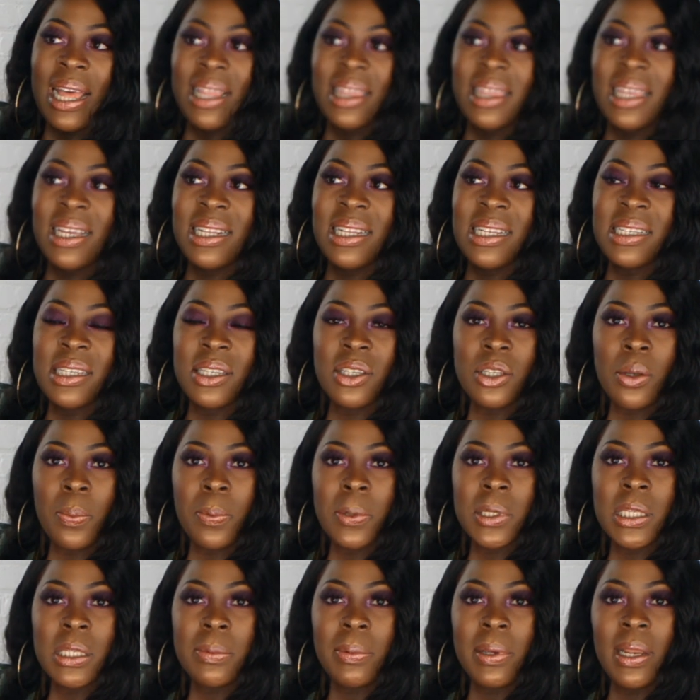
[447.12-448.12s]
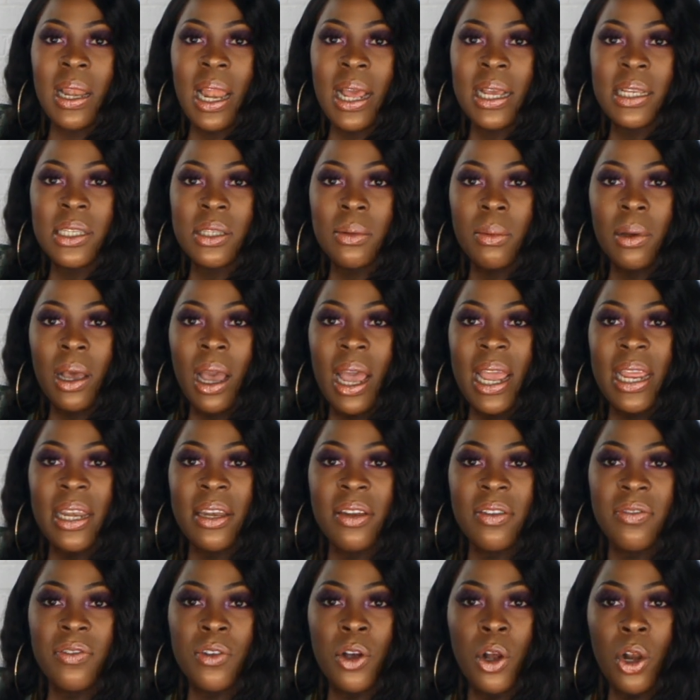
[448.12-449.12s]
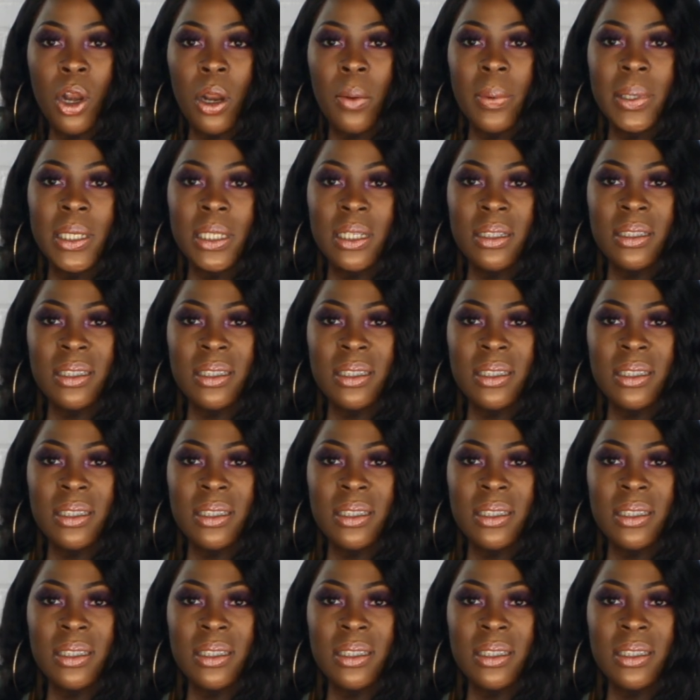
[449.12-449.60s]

I think this is supposed to be like some kind of glow in the